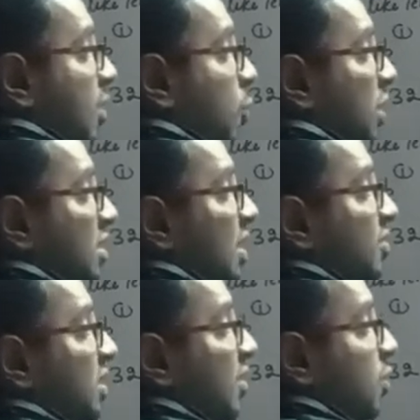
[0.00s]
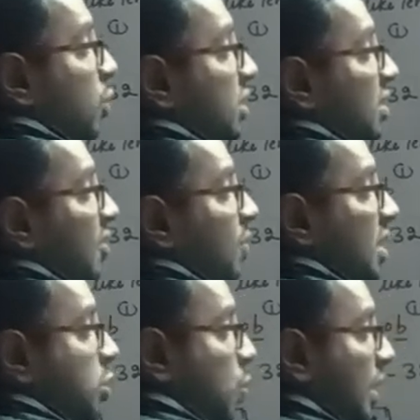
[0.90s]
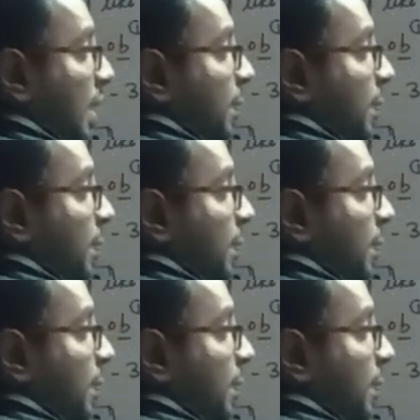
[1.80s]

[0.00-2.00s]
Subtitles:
What is left? 7. What is left? Minus 20.